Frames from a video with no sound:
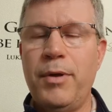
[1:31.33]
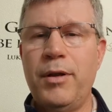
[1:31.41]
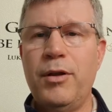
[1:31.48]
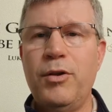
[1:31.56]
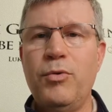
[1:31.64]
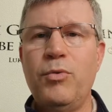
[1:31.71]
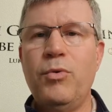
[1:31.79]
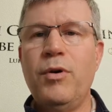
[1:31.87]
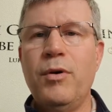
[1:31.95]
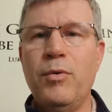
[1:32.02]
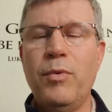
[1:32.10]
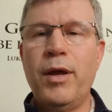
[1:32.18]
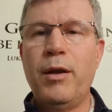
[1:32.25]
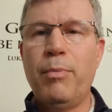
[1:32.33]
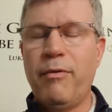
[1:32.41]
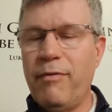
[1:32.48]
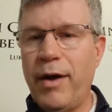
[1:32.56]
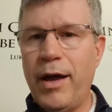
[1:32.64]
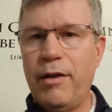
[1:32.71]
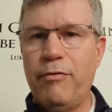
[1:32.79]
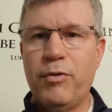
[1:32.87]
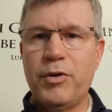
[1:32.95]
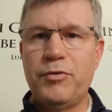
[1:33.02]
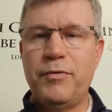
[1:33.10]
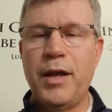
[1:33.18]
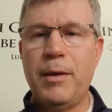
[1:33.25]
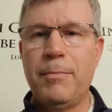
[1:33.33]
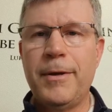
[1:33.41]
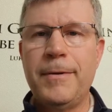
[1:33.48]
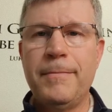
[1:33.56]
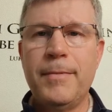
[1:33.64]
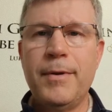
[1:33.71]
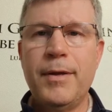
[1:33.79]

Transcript: a new way to provide for his family.